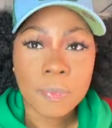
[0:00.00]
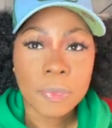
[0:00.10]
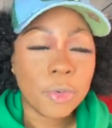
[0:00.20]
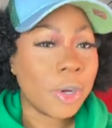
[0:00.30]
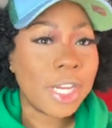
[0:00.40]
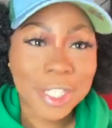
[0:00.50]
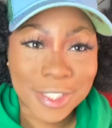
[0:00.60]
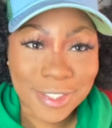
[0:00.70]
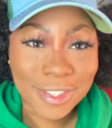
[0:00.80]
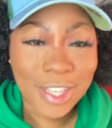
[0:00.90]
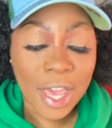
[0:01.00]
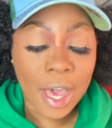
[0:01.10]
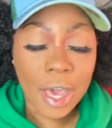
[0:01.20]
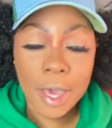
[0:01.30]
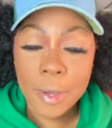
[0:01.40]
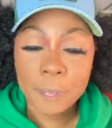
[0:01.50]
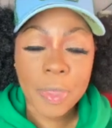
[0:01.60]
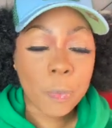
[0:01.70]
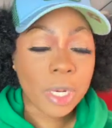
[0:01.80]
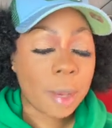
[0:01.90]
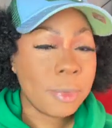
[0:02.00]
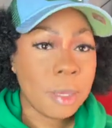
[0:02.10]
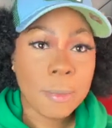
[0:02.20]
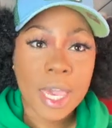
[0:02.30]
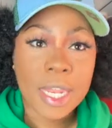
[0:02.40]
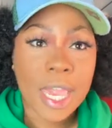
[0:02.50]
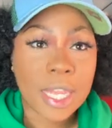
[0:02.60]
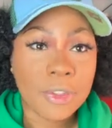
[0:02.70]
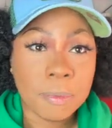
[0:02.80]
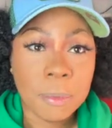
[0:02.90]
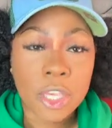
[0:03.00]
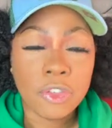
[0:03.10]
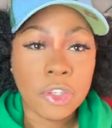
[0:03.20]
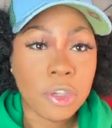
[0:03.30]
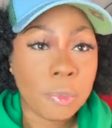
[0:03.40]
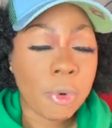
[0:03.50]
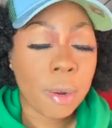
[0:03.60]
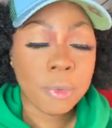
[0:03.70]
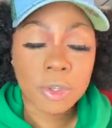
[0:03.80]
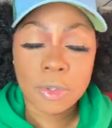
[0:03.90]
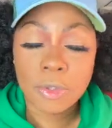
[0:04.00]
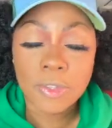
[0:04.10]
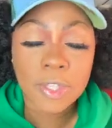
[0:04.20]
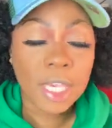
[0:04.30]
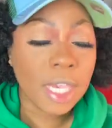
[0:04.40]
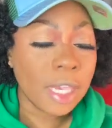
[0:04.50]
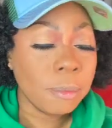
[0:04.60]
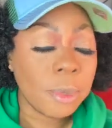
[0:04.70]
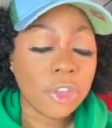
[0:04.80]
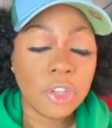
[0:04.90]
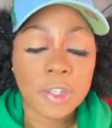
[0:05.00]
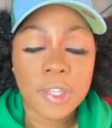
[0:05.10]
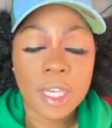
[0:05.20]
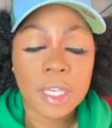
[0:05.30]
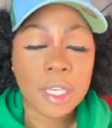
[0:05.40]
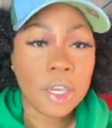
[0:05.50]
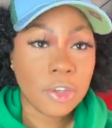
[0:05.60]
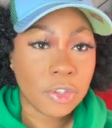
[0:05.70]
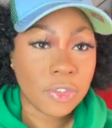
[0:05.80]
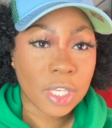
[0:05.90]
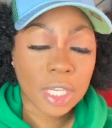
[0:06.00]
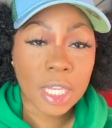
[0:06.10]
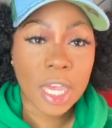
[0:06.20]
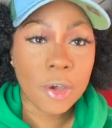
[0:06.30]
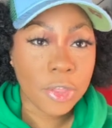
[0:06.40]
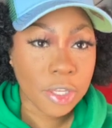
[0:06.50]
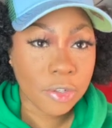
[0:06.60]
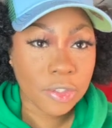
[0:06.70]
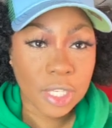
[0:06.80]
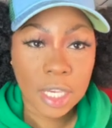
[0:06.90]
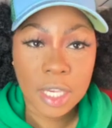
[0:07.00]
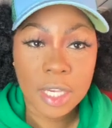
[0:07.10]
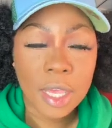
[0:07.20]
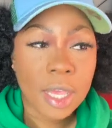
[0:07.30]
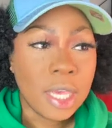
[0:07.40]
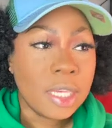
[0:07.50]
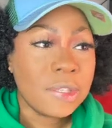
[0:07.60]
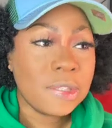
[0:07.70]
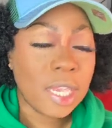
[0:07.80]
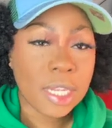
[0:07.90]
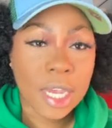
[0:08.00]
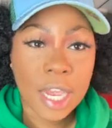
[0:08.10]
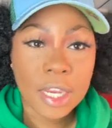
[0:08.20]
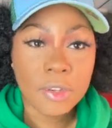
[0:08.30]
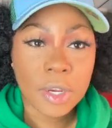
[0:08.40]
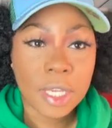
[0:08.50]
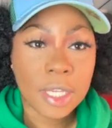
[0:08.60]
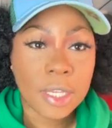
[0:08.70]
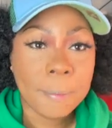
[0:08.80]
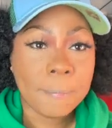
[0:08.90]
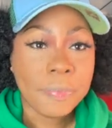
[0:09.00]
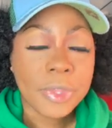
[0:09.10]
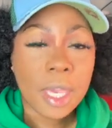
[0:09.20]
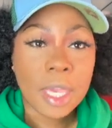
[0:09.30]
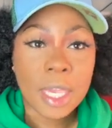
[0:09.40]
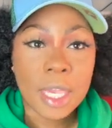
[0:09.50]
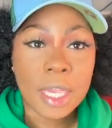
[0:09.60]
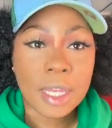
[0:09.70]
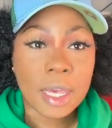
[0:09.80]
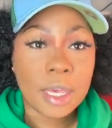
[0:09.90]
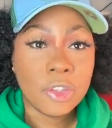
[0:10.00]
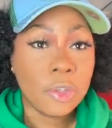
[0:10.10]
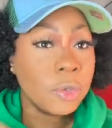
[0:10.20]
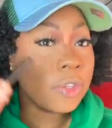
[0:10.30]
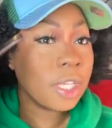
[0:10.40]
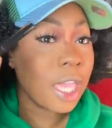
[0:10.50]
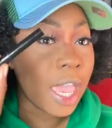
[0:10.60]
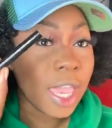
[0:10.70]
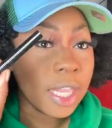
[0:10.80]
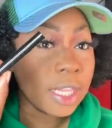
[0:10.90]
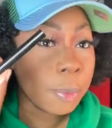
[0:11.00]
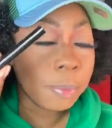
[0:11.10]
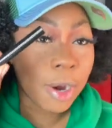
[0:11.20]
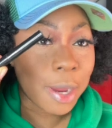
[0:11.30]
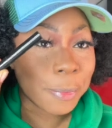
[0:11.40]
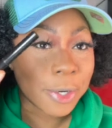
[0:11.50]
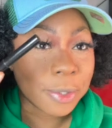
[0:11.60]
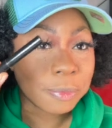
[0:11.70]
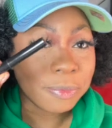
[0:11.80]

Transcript: greatness. And what I mean by that is make sure you're prepping your skin, make sure you're taking care of your skin, the healthier skin, staying hydrated, and using a lip primer.